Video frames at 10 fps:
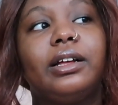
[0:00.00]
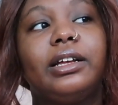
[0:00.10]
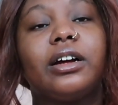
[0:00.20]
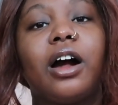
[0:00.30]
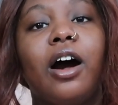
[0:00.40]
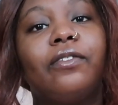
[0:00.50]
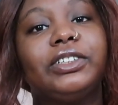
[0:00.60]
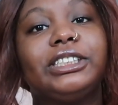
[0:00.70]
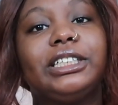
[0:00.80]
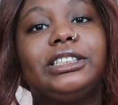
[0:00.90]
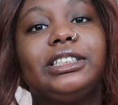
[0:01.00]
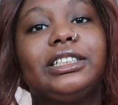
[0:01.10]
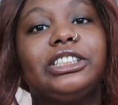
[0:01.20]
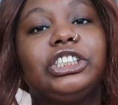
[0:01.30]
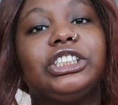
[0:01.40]
in a conversation
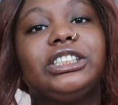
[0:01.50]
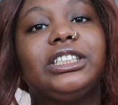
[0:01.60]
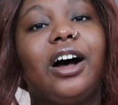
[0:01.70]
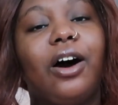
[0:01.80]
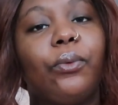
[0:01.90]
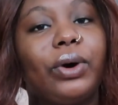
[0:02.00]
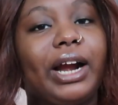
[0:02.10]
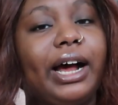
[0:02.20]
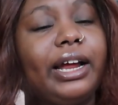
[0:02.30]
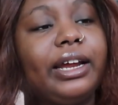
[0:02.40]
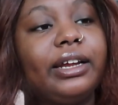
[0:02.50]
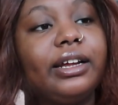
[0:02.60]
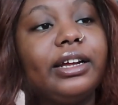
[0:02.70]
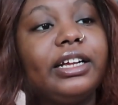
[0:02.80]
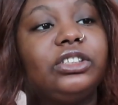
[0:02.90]
is just not what I
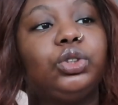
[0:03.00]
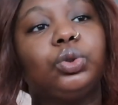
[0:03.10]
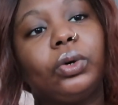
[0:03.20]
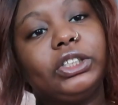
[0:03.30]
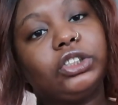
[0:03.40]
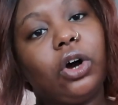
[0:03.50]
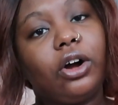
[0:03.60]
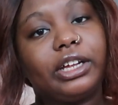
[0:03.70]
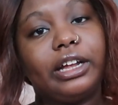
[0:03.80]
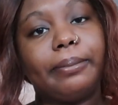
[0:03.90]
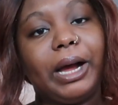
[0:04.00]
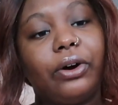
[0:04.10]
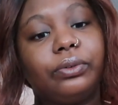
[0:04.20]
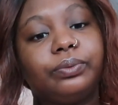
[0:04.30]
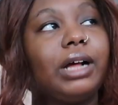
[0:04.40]
enjoy talking
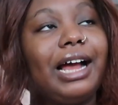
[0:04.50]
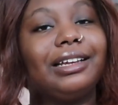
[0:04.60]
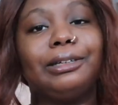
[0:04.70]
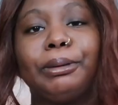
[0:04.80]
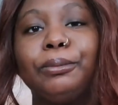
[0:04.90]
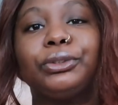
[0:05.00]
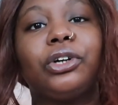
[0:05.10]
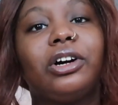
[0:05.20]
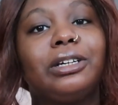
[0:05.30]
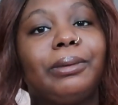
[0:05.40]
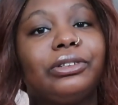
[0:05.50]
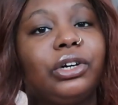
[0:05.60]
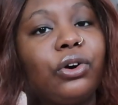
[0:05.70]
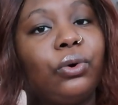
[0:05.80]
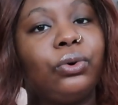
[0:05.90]
about. I like people talking about
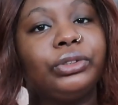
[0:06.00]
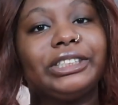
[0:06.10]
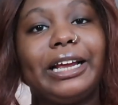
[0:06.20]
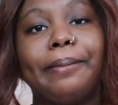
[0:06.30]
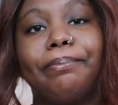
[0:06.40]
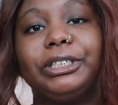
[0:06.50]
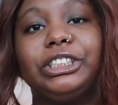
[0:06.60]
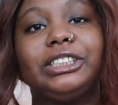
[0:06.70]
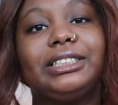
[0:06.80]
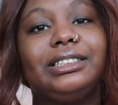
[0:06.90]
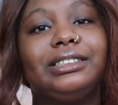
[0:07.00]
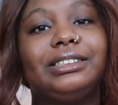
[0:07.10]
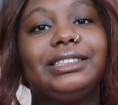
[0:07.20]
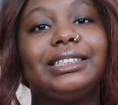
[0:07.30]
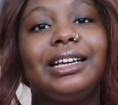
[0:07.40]
their goals,
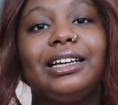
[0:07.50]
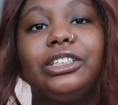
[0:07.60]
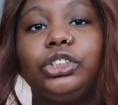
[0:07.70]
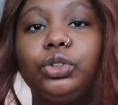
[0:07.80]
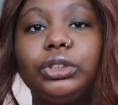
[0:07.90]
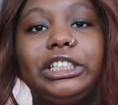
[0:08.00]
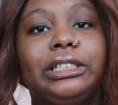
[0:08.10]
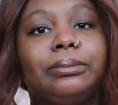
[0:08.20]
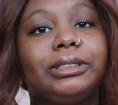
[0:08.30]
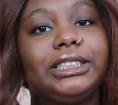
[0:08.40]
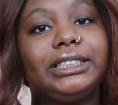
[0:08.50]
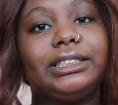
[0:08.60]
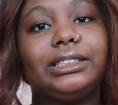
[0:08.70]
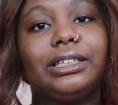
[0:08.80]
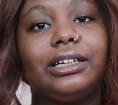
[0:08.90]
ambitions,
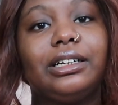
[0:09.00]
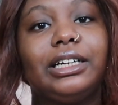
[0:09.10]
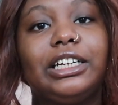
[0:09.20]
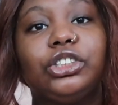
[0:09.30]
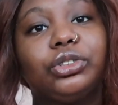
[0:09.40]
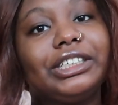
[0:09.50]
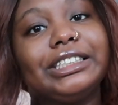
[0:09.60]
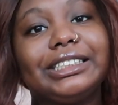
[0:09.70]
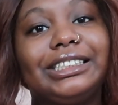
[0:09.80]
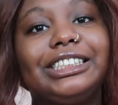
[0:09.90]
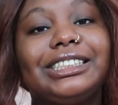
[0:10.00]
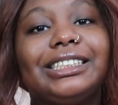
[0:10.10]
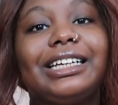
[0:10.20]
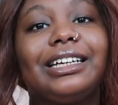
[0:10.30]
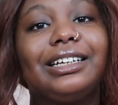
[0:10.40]
dreams, interests, just
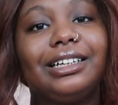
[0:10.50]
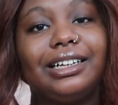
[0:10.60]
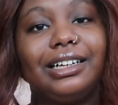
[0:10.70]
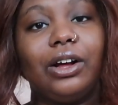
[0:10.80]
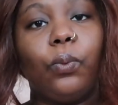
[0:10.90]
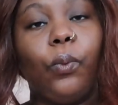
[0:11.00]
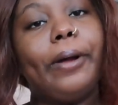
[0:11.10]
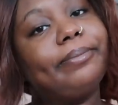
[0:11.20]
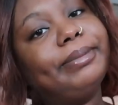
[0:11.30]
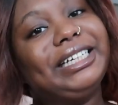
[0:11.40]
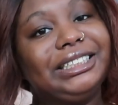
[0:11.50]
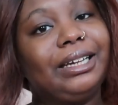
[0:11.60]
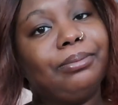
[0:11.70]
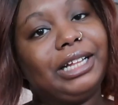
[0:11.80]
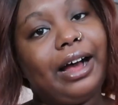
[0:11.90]
like what makes
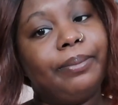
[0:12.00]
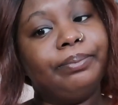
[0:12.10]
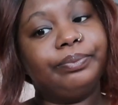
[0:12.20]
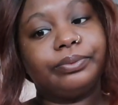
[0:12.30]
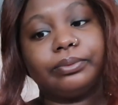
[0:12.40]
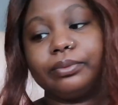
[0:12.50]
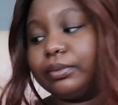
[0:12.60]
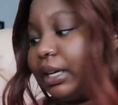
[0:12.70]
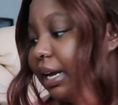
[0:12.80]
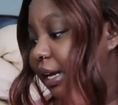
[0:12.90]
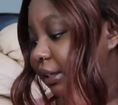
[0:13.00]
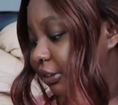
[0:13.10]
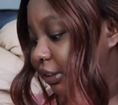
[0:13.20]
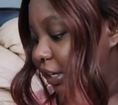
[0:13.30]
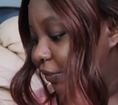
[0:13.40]
them them.
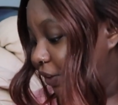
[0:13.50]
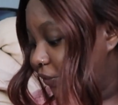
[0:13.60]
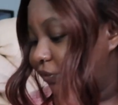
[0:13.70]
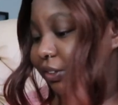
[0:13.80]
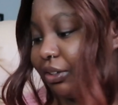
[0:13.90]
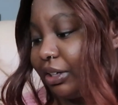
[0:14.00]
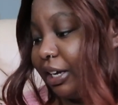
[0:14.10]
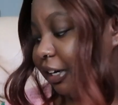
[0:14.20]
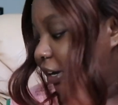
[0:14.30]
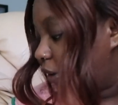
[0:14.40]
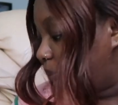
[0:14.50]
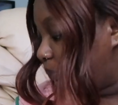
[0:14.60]
And if I feel like